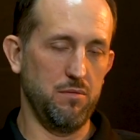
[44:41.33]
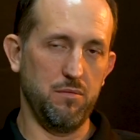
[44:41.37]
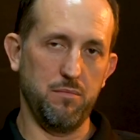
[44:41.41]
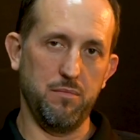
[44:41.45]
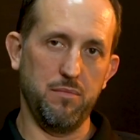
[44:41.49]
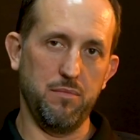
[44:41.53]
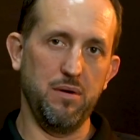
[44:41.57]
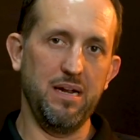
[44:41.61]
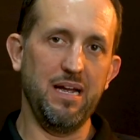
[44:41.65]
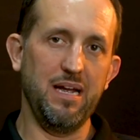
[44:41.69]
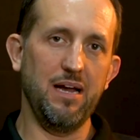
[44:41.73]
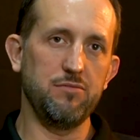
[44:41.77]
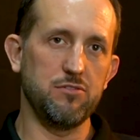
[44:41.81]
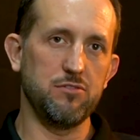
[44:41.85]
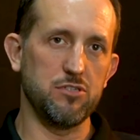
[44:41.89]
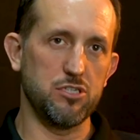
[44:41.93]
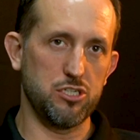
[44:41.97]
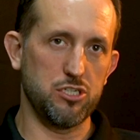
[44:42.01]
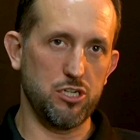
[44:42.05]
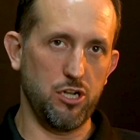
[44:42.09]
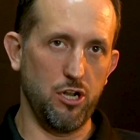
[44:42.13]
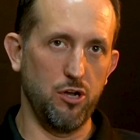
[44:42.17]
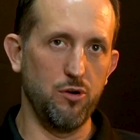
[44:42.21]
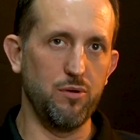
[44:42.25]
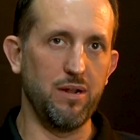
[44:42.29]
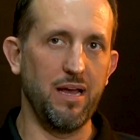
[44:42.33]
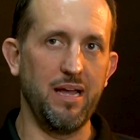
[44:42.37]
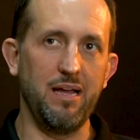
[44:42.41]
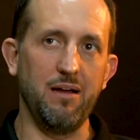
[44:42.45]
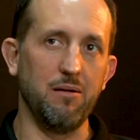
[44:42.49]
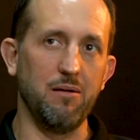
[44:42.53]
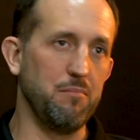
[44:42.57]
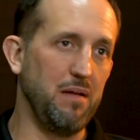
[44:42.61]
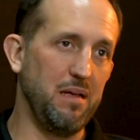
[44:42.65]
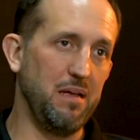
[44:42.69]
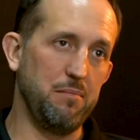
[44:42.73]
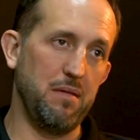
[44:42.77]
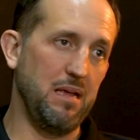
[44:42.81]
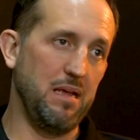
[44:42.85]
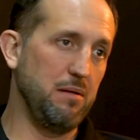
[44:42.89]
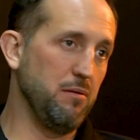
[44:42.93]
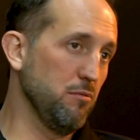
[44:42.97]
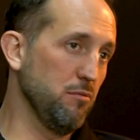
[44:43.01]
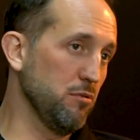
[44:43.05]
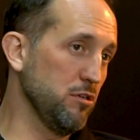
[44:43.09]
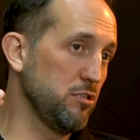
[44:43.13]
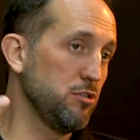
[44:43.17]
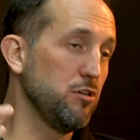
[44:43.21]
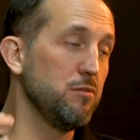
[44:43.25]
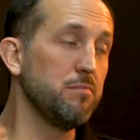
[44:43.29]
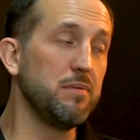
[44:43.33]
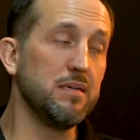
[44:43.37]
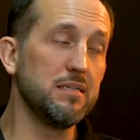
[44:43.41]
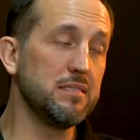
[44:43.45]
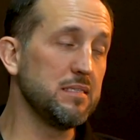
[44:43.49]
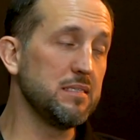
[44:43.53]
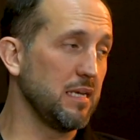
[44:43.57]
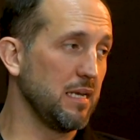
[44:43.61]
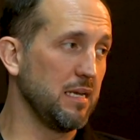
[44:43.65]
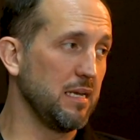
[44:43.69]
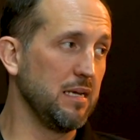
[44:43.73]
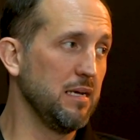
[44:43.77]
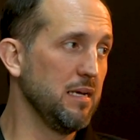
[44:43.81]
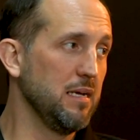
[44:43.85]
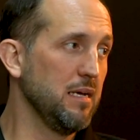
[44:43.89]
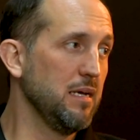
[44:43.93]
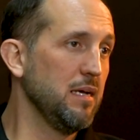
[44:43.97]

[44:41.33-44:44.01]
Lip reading: we have to slow down. Maybe we're too busy.